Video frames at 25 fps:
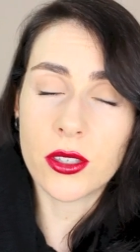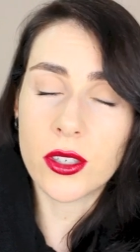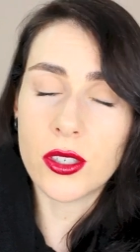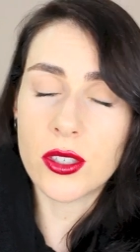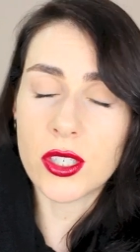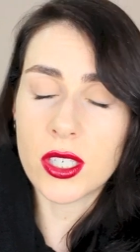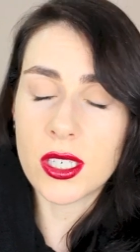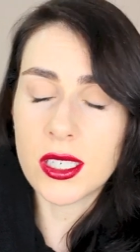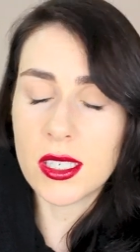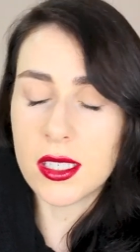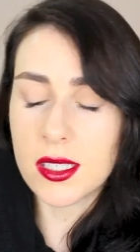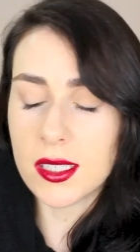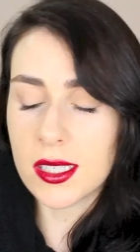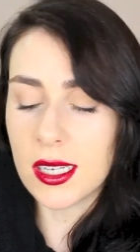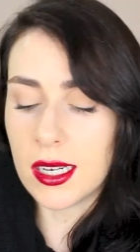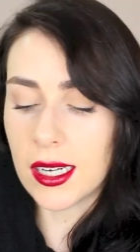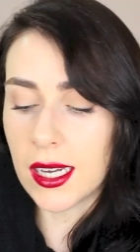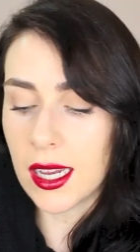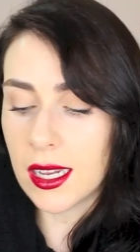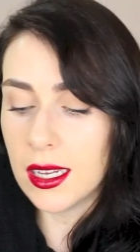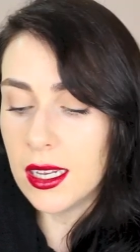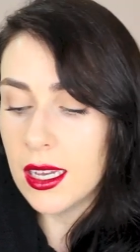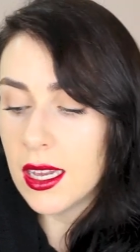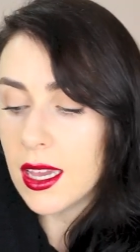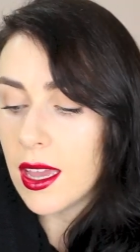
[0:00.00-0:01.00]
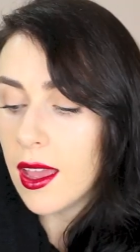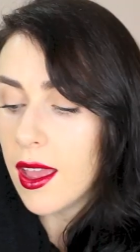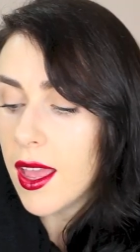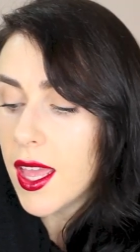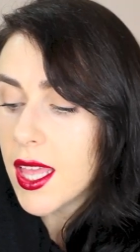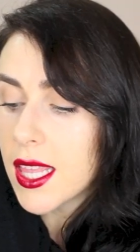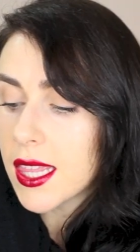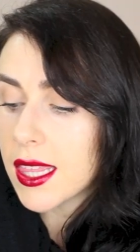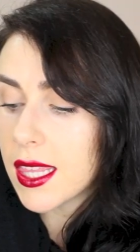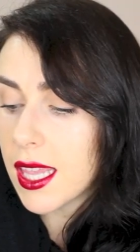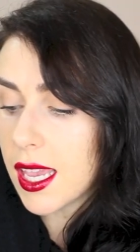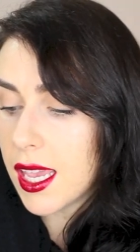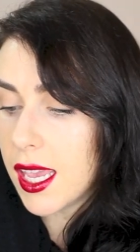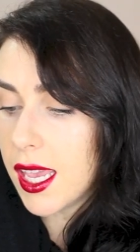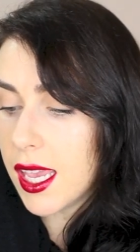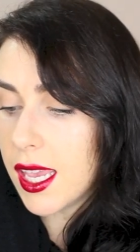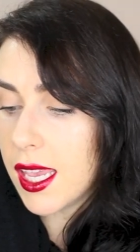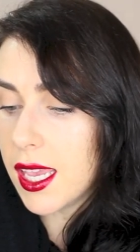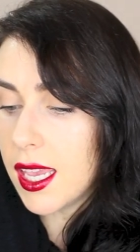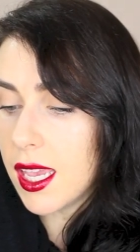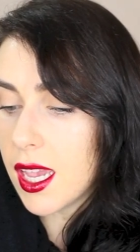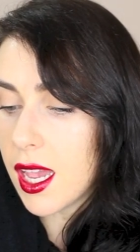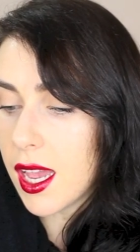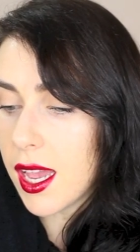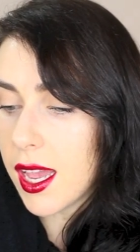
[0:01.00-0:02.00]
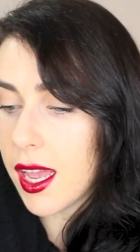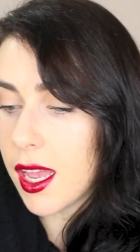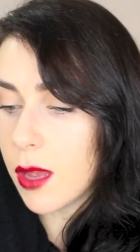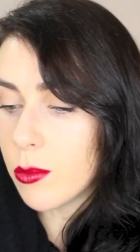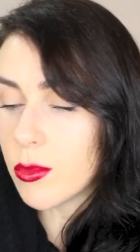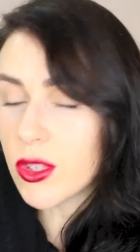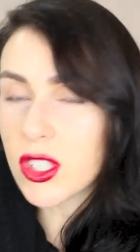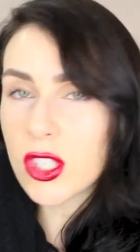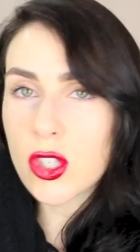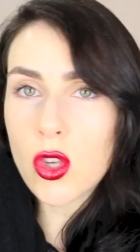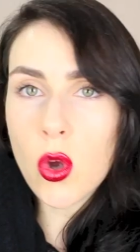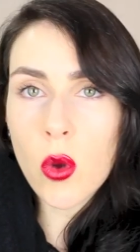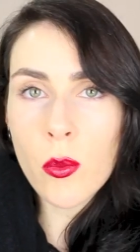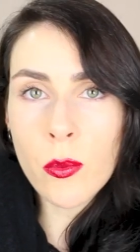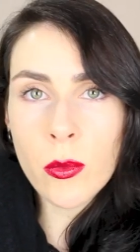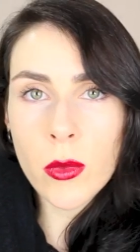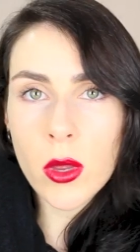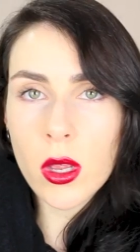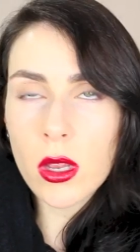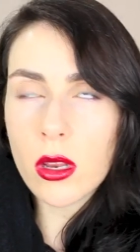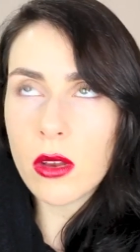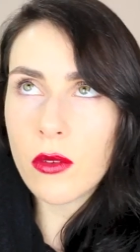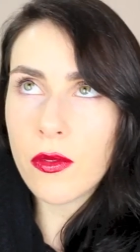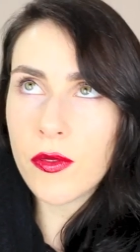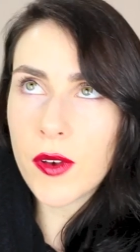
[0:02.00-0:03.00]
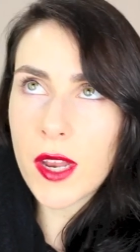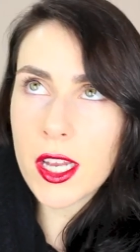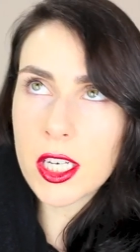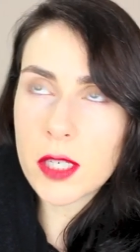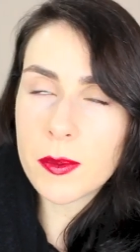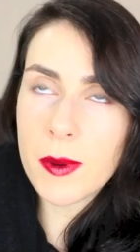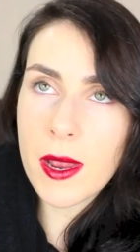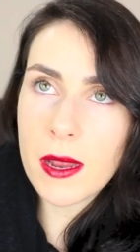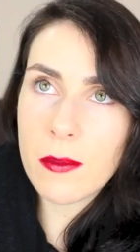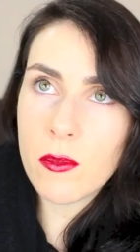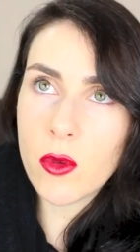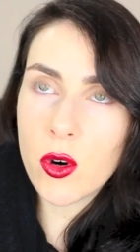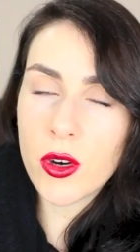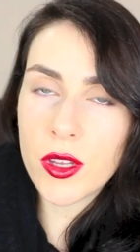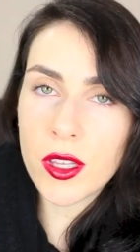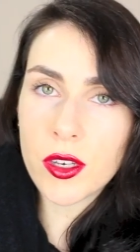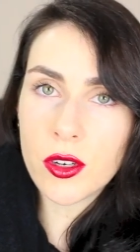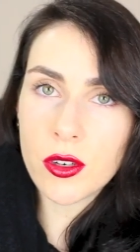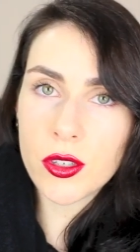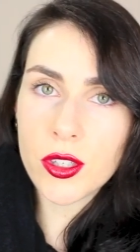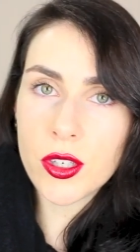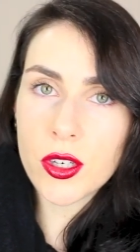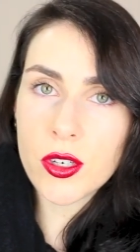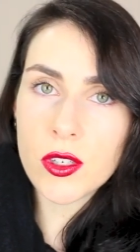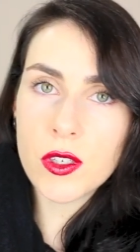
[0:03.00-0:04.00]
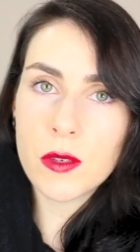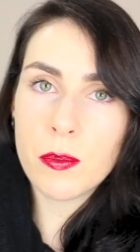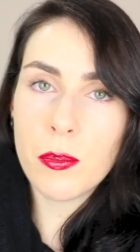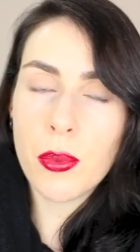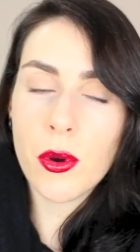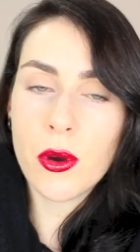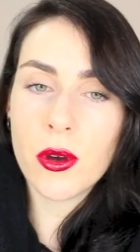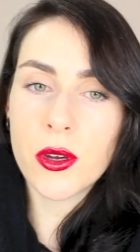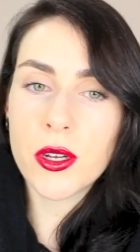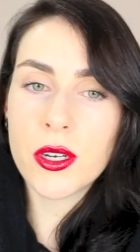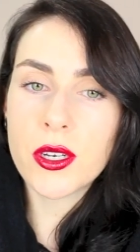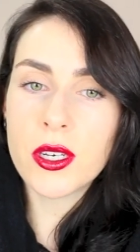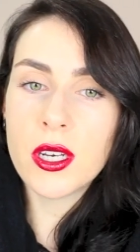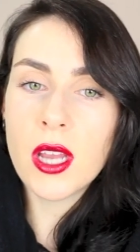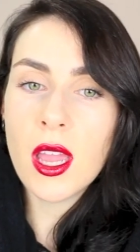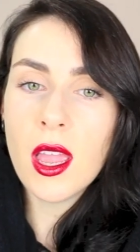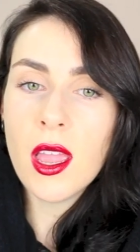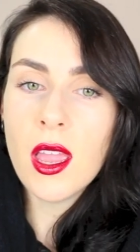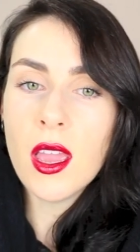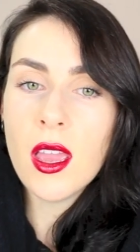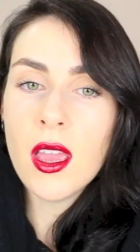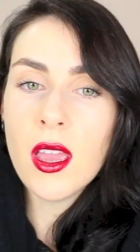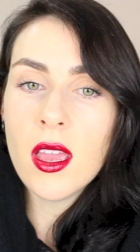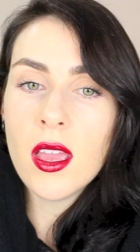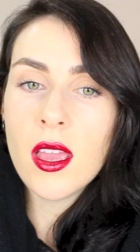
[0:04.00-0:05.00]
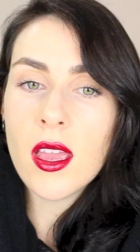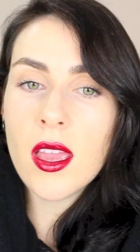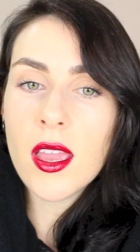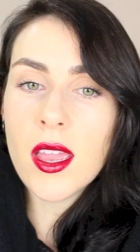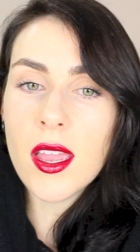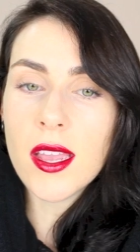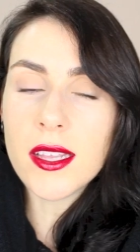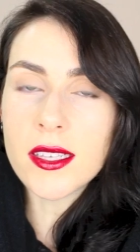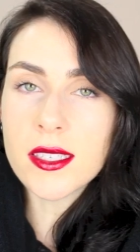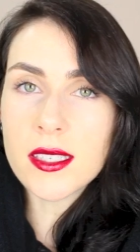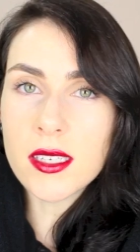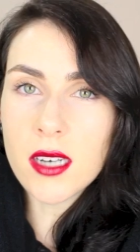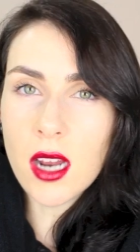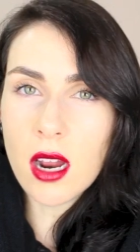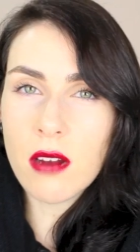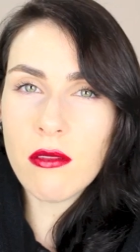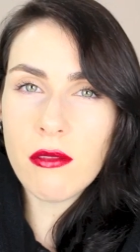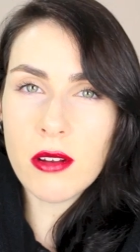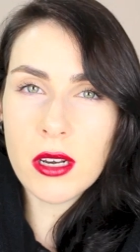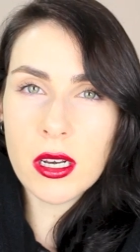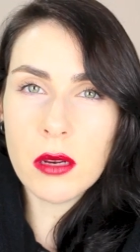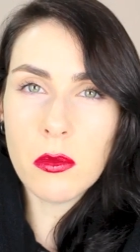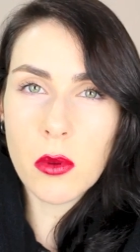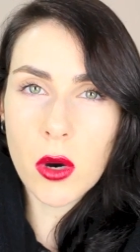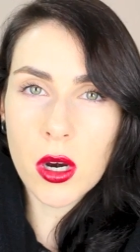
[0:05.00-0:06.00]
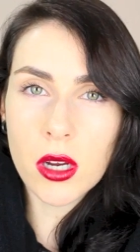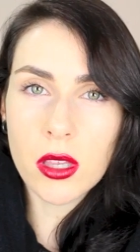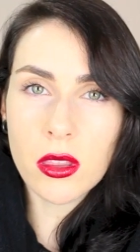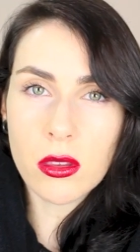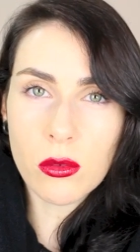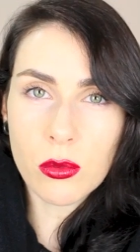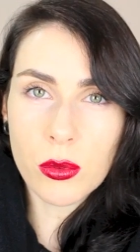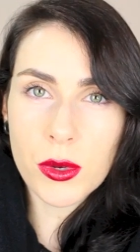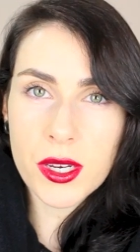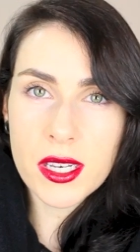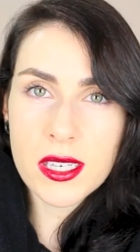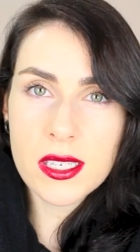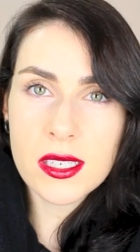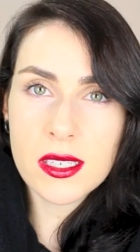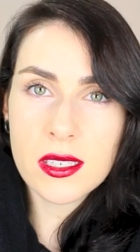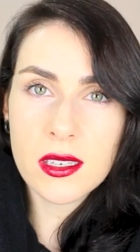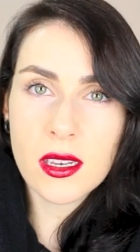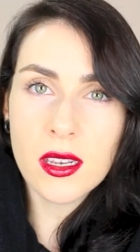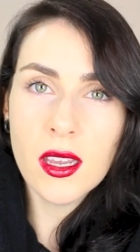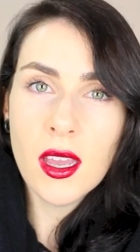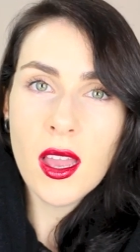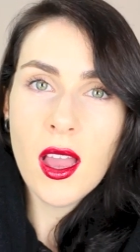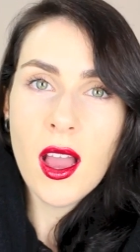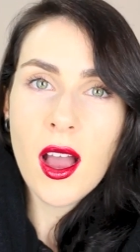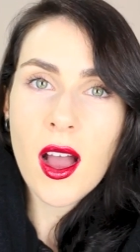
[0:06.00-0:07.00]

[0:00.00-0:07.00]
they're usually silica. They some flash back more than others, but it's not really worth the risk.